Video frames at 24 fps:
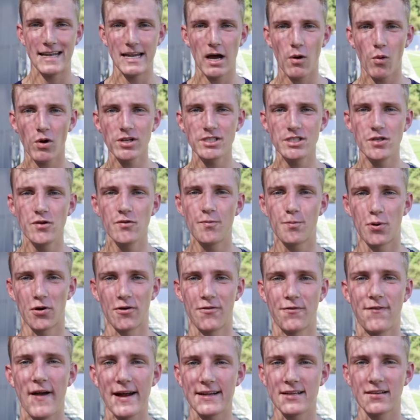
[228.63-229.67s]
And now once you've
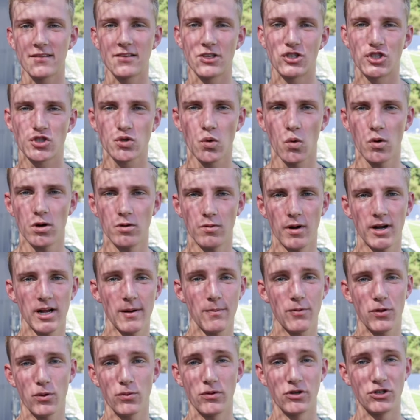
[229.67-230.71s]
perfected this short run
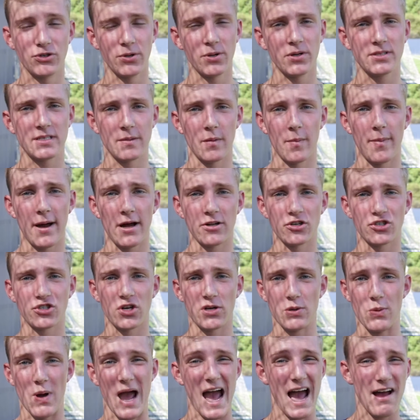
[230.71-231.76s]
up through the drills I'm about to
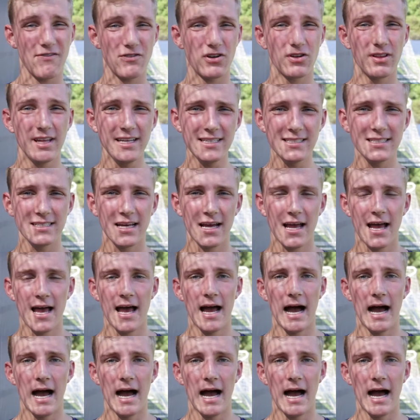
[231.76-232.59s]
show you after this,